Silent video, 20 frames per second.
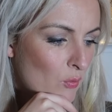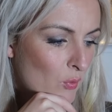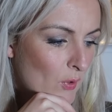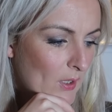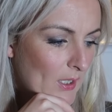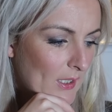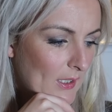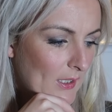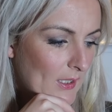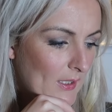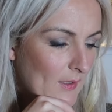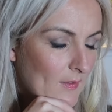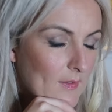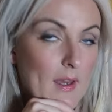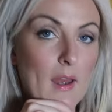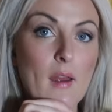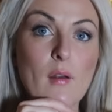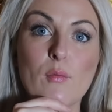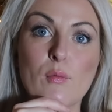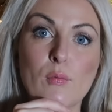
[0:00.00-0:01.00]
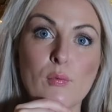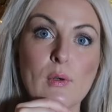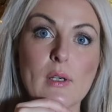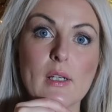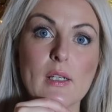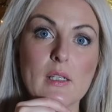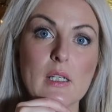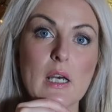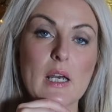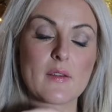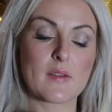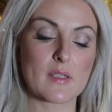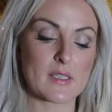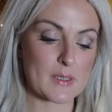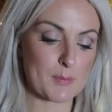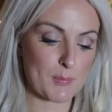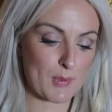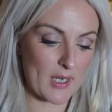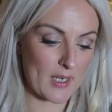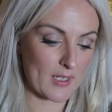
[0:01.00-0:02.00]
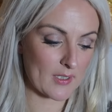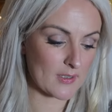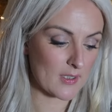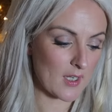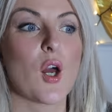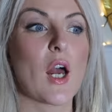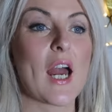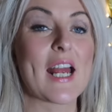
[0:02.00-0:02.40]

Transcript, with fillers: Really like that, really like this brand.